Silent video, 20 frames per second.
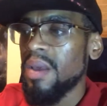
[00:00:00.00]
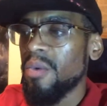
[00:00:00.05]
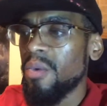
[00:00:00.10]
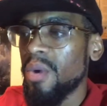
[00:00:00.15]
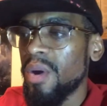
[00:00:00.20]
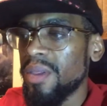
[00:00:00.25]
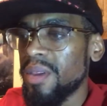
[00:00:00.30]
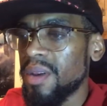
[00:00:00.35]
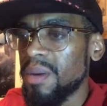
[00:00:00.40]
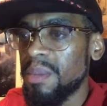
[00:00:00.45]

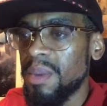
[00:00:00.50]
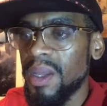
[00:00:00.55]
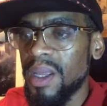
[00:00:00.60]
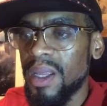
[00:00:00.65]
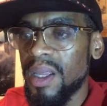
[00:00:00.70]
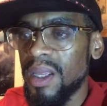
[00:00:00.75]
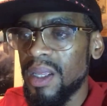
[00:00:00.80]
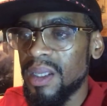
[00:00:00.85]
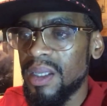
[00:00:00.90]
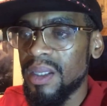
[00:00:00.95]
whether it
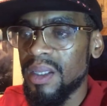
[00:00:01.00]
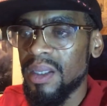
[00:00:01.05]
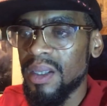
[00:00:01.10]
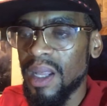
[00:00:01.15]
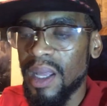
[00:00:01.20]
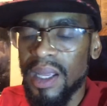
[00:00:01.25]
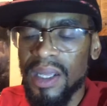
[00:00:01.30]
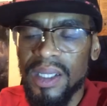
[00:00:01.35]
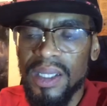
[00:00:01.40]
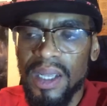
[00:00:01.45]
be,
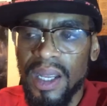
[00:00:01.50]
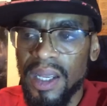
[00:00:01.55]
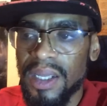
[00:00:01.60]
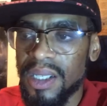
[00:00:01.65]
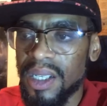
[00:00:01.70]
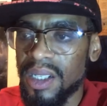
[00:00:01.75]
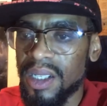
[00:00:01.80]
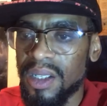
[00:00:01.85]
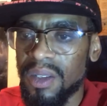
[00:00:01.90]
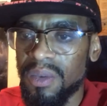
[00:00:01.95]
like I said,
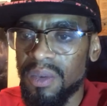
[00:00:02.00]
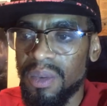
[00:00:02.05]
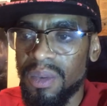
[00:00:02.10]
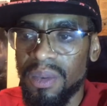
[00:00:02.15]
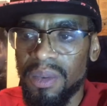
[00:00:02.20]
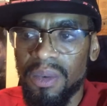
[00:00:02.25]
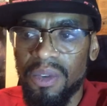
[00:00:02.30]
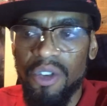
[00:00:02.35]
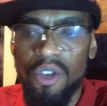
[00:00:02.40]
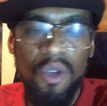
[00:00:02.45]
just
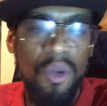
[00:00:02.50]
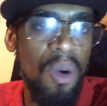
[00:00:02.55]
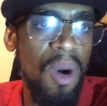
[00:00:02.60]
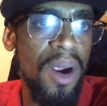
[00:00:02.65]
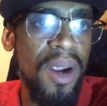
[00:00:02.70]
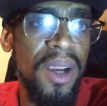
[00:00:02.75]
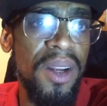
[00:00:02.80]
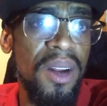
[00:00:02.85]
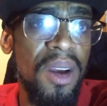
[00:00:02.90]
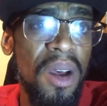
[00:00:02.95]
you
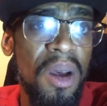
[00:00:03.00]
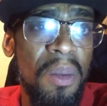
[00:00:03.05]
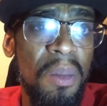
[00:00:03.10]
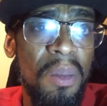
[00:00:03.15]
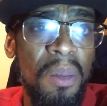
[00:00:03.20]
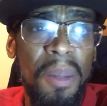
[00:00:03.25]
working on